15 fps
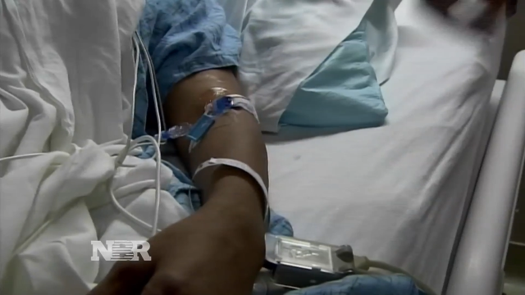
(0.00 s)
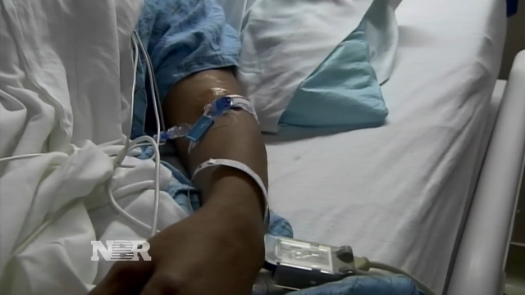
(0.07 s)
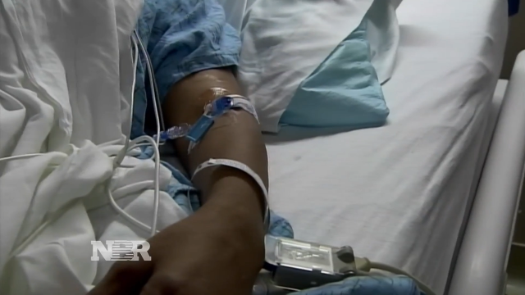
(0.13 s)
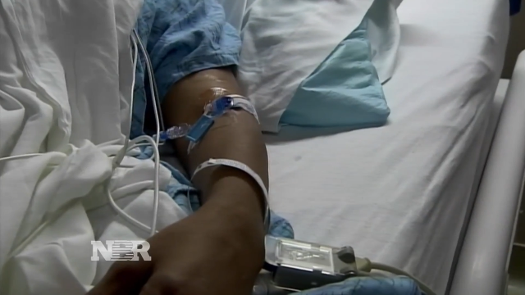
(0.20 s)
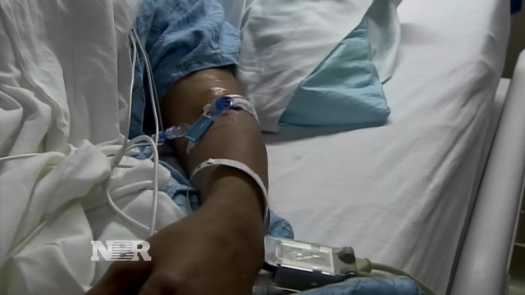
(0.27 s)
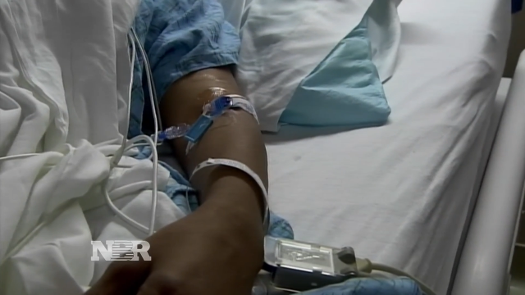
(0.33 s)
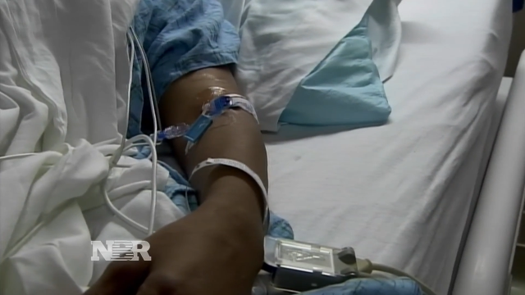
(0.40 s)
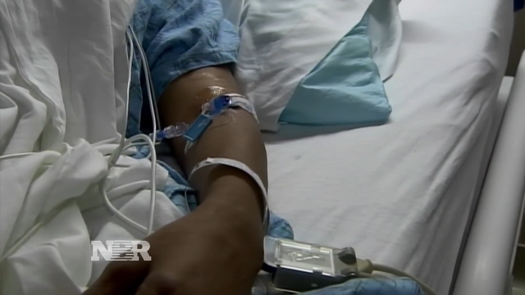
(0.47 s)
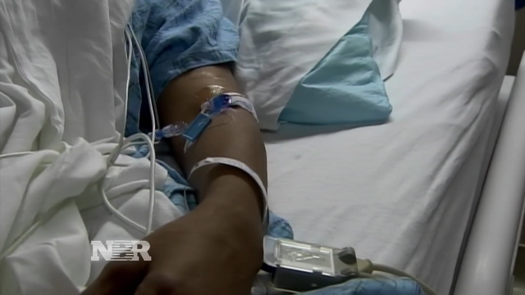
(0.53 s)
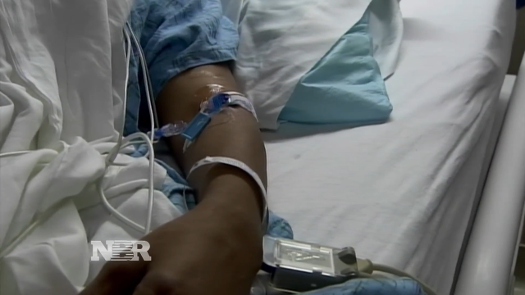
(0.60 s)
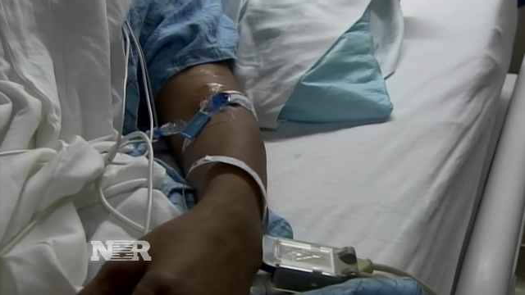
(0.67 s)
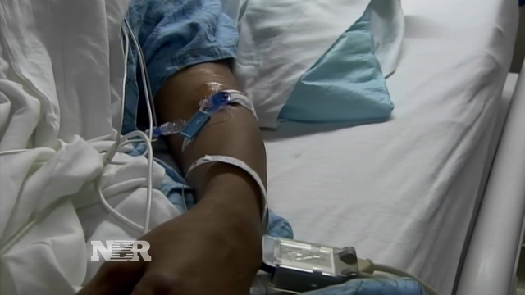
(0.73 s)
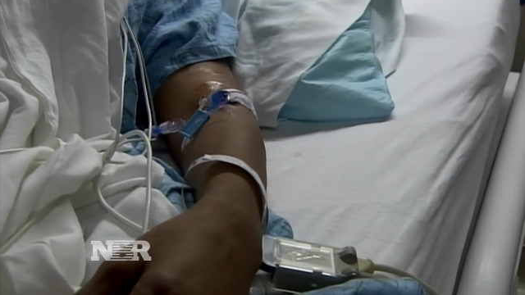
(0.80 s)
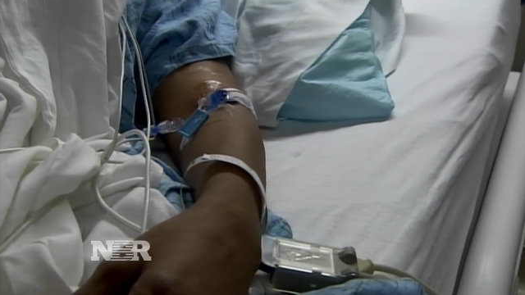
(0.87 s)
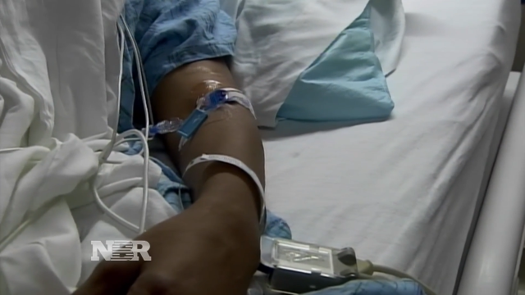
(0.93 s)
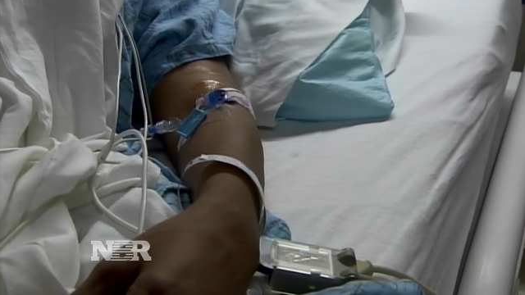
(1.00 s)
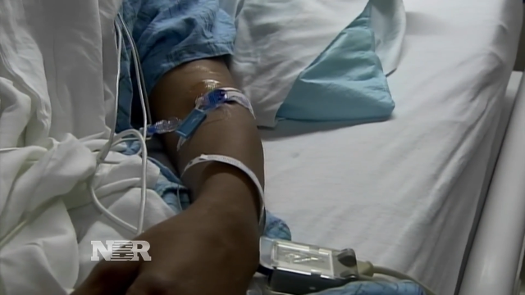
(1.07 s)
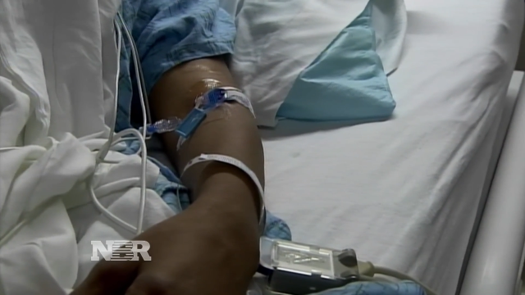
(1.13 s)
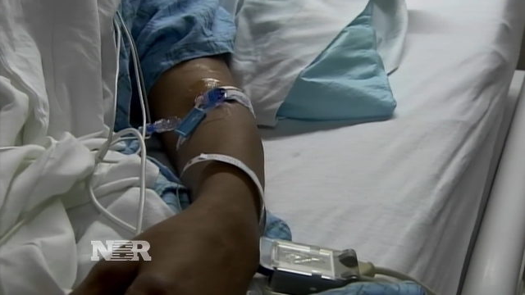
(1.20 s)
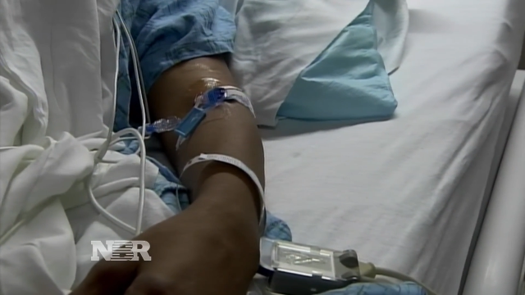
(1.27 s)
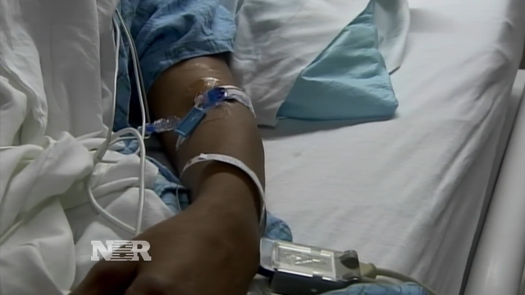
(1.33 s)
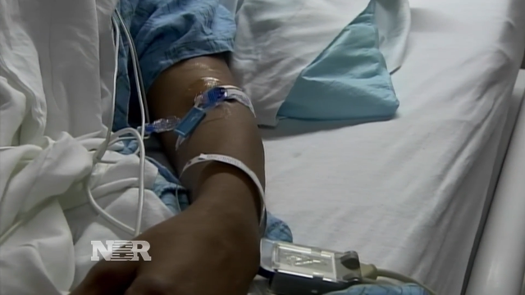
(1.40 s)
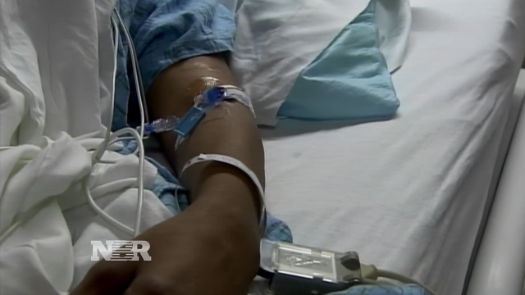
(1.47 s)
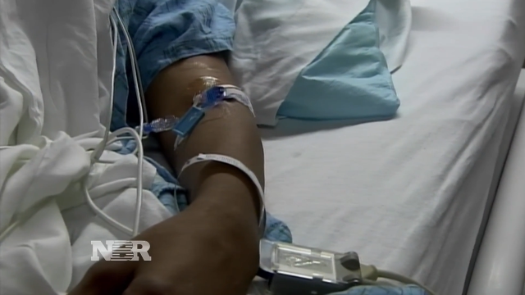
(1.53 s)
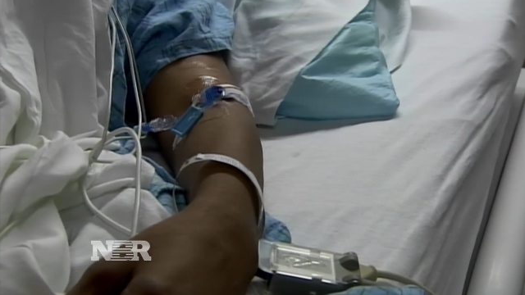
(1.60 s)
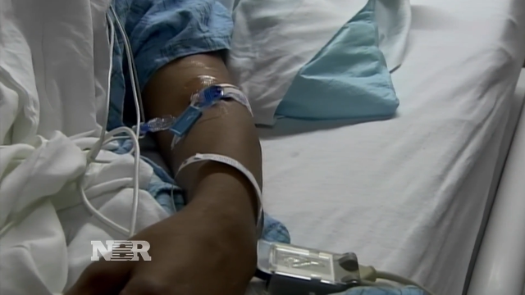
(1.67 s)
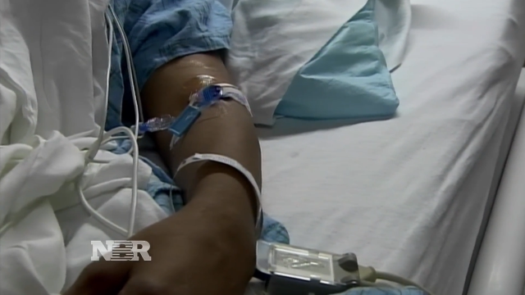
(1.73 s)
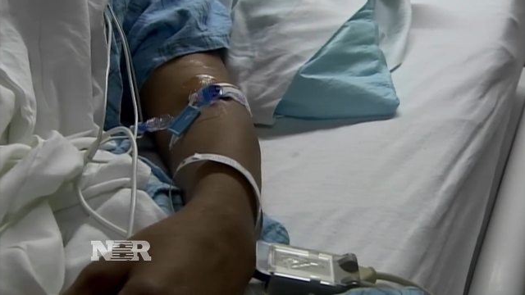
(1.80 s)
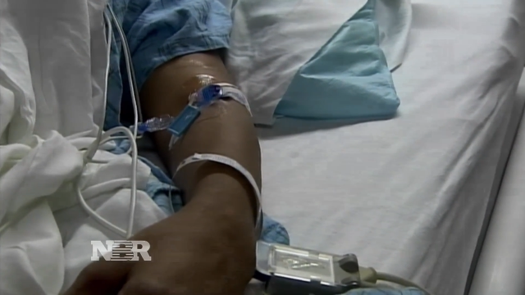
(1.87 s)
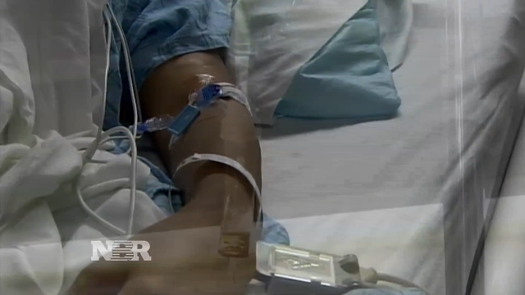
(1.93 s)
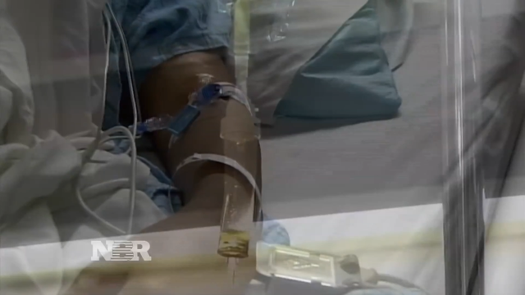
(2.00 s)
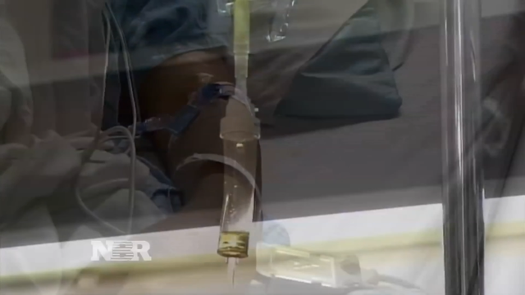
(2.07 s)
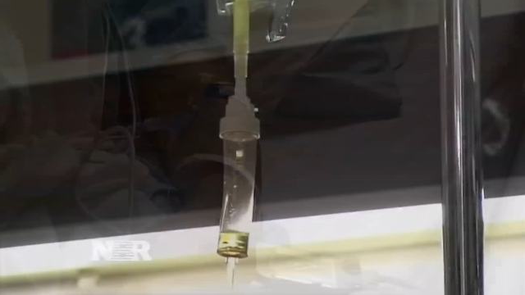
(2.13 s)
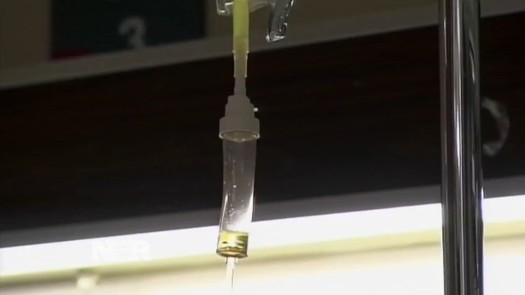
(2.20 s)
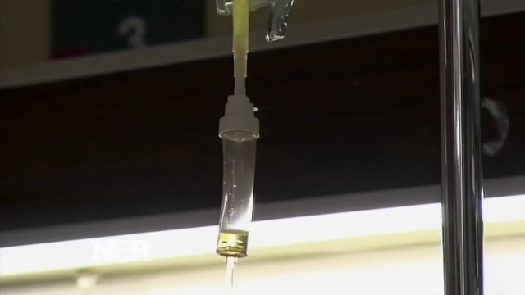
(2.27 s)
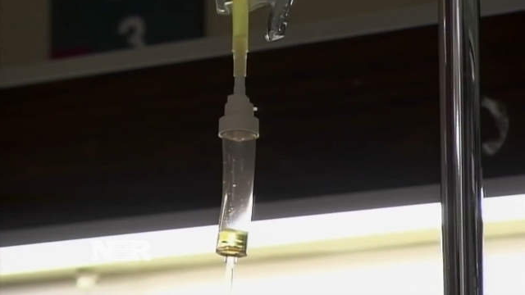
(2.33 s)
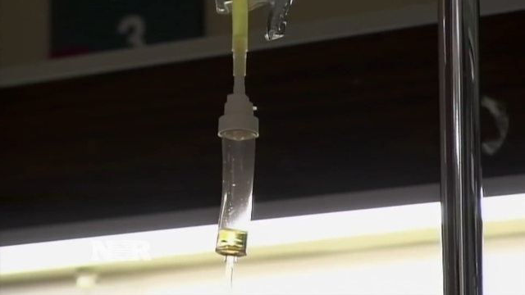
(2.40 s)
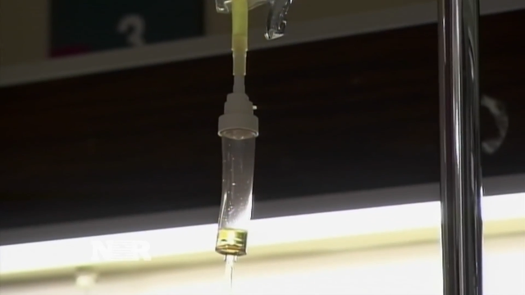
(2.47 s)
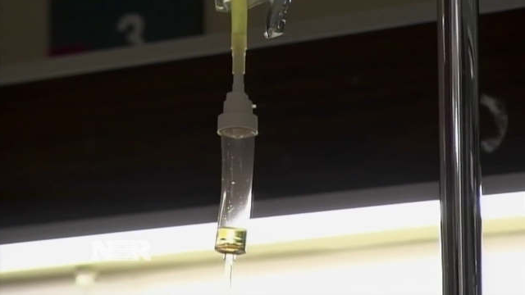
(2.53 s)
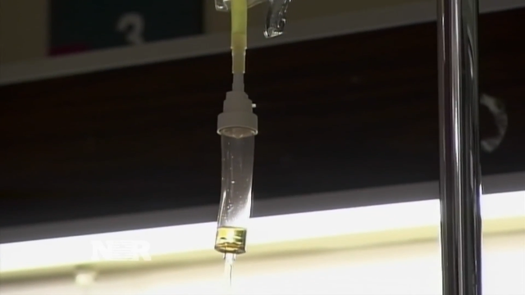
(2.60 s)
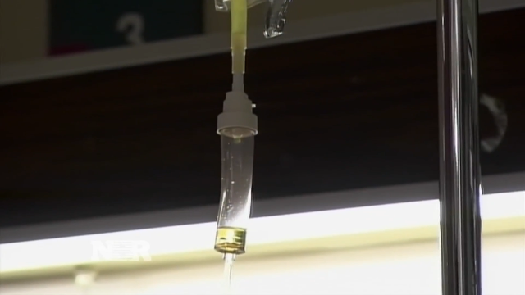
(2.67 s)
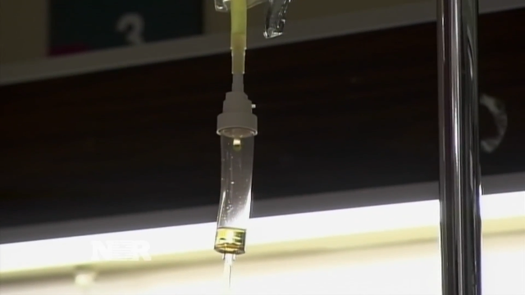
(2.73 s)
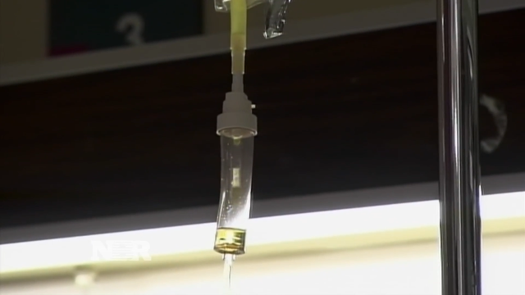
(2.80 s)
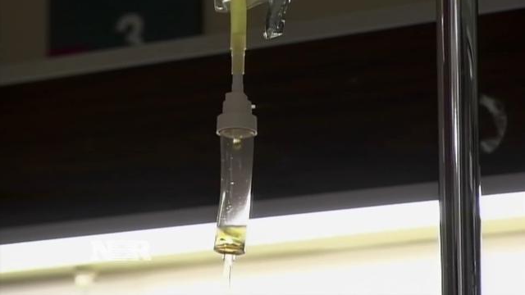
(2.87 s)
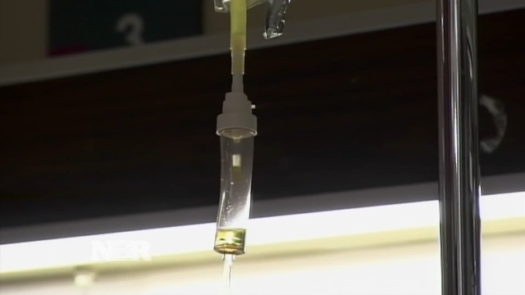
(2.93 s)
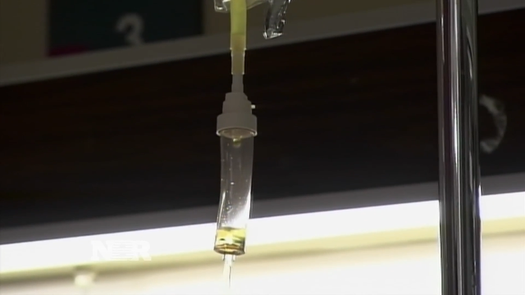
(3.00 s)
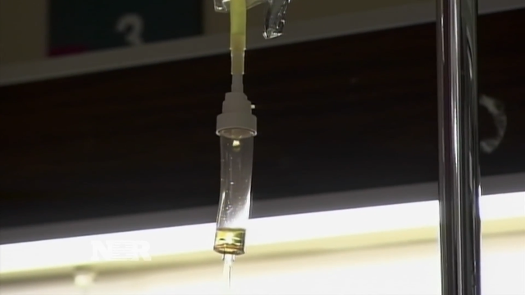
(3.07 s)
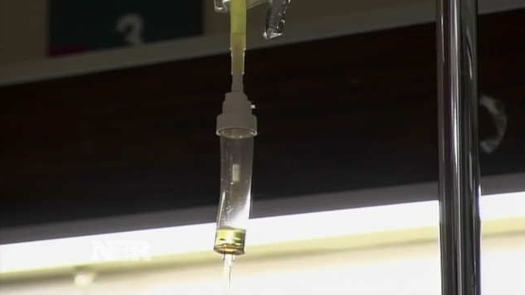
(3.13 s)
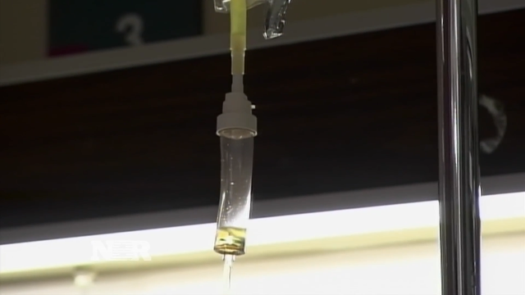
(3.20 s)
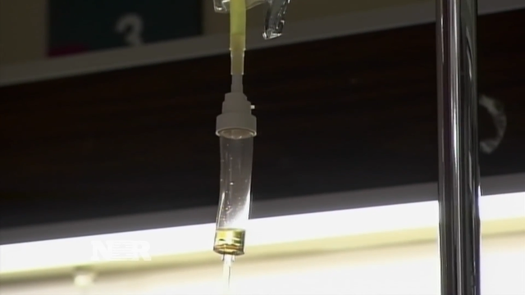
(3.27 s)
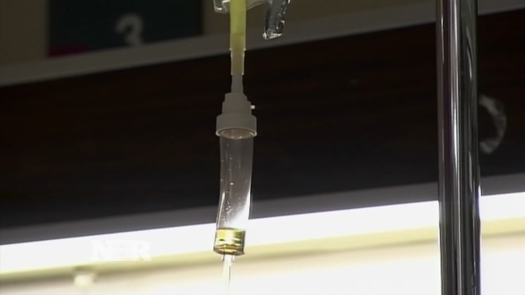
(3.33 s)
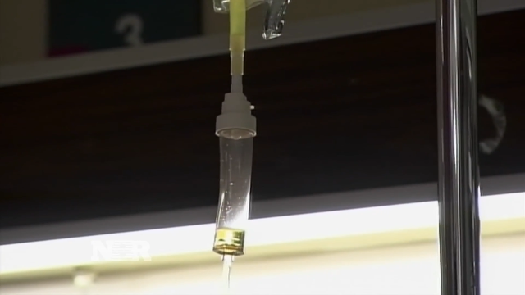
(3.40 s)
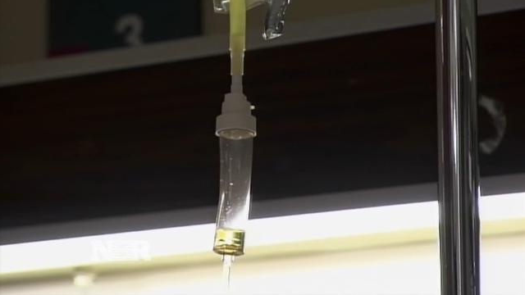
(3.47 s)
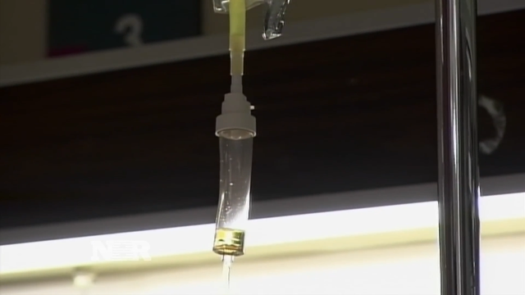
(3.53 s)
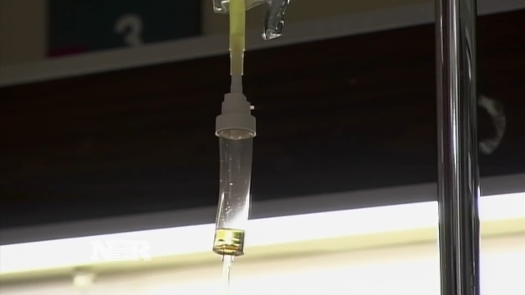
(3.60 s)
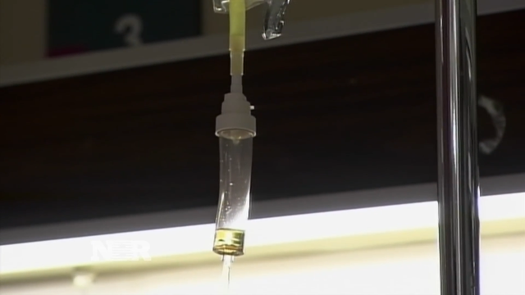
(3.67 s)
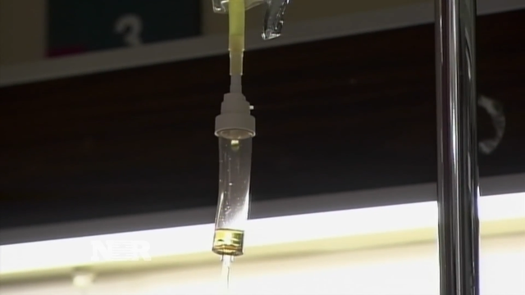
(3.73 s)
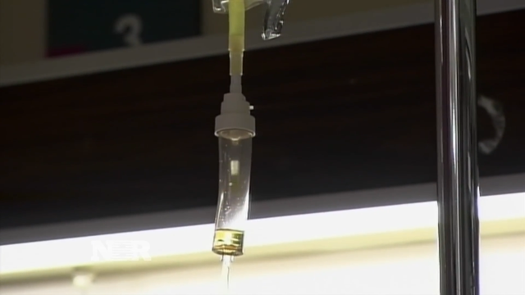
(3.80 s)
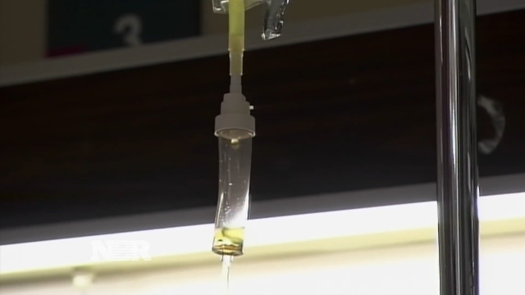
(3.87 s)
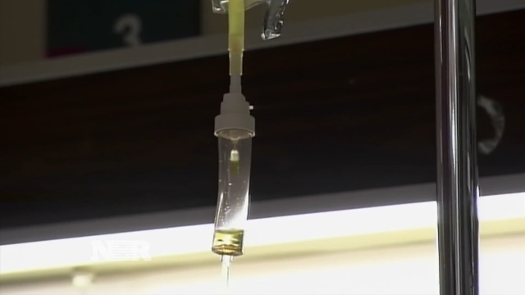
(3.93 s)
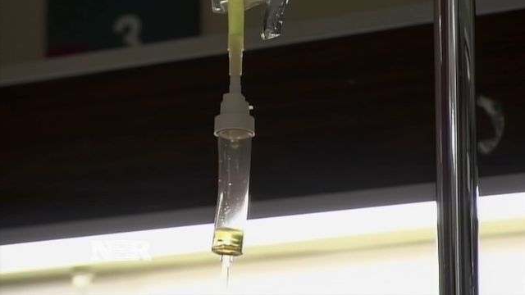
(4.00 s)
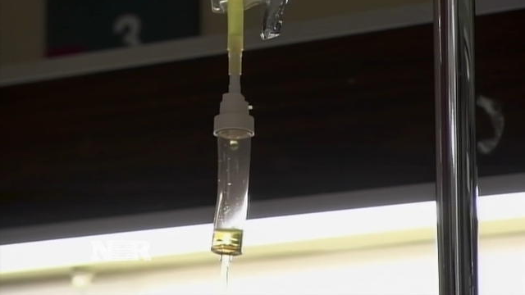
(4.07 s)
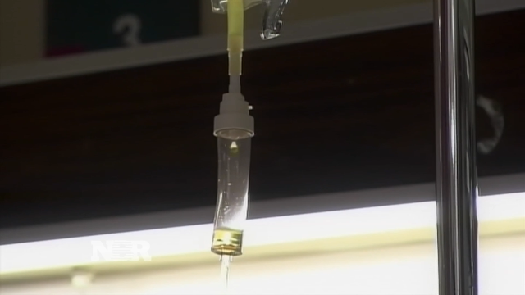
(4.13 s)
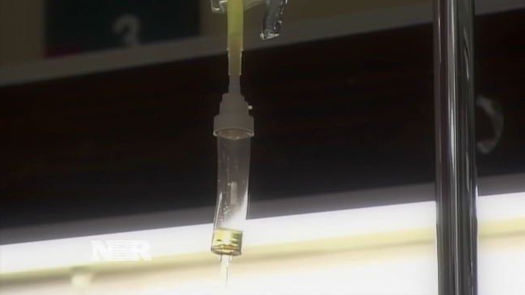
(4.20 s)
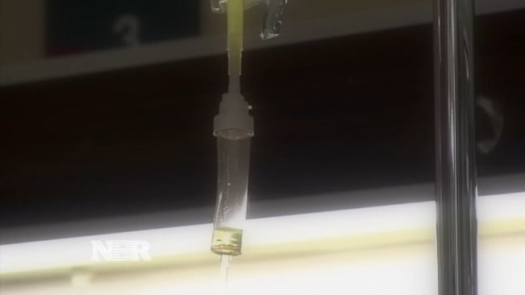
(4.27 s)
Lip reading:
No face is visible, so there are no lips to read.